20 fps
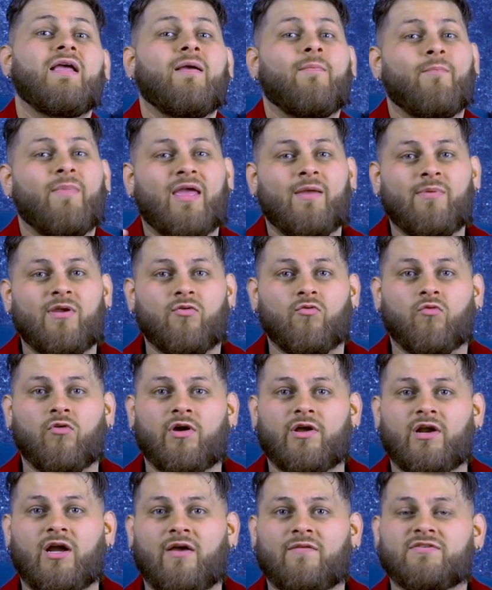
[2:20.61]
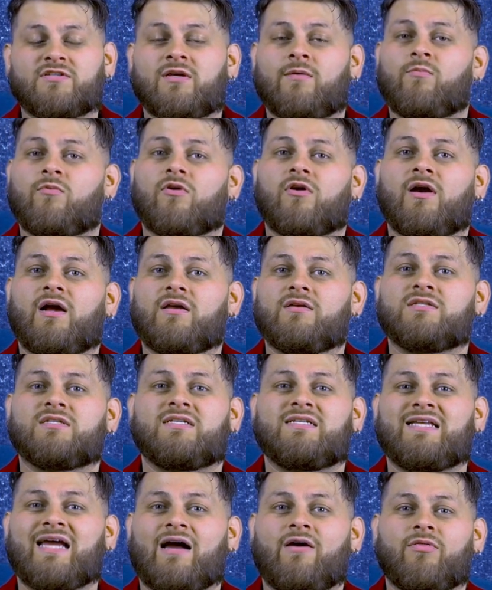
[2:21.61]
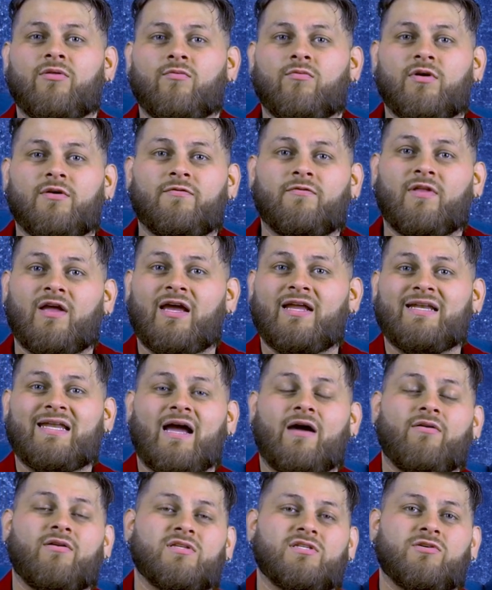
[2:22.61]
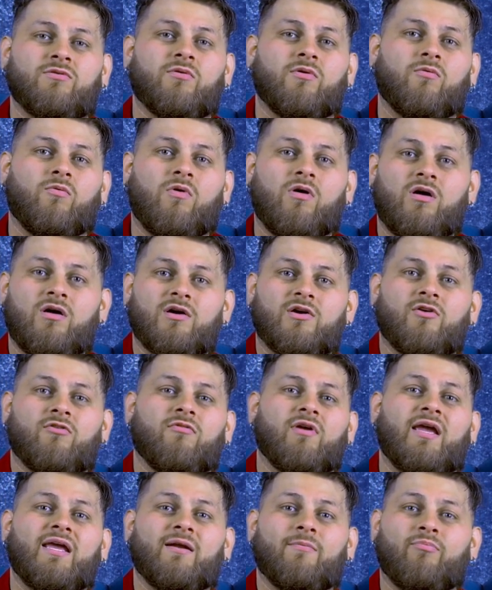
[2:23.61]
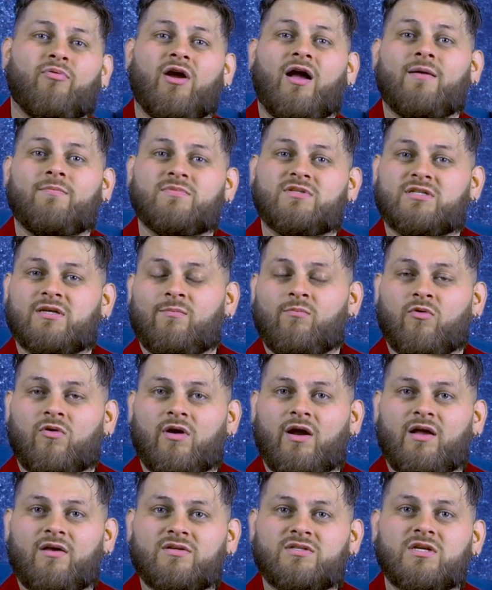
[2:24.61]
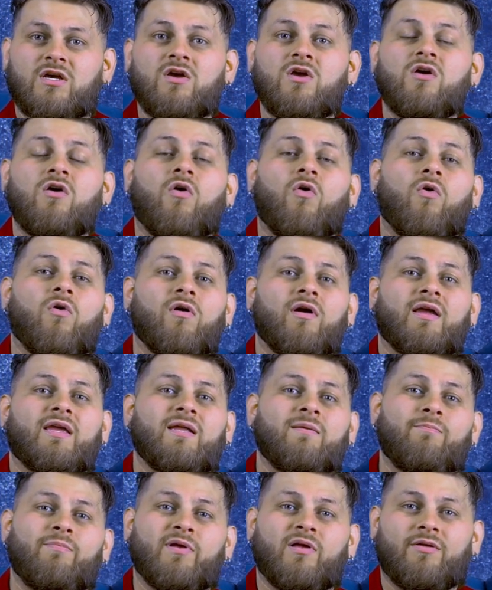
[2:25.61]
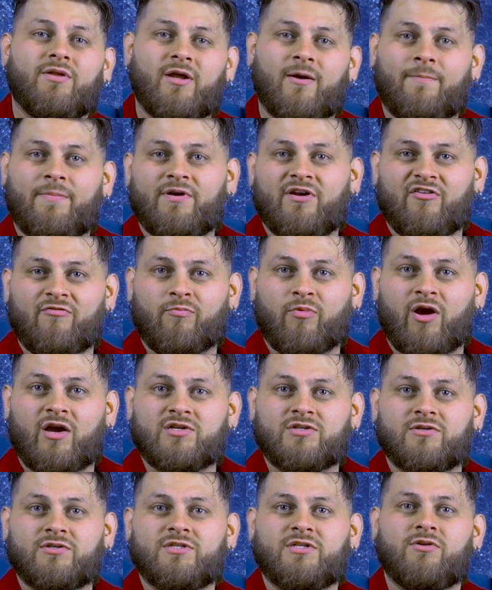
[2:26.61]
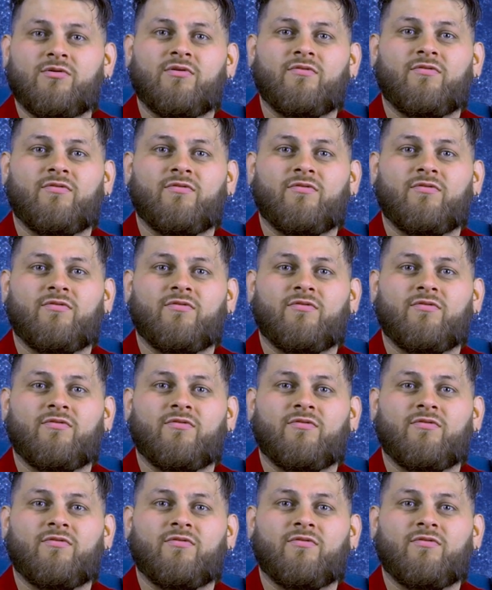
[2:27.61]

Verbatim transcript: maybe run off somewhere else down the roof line, down into a wall, create a problem somewhere else, or it can build up enough pressure to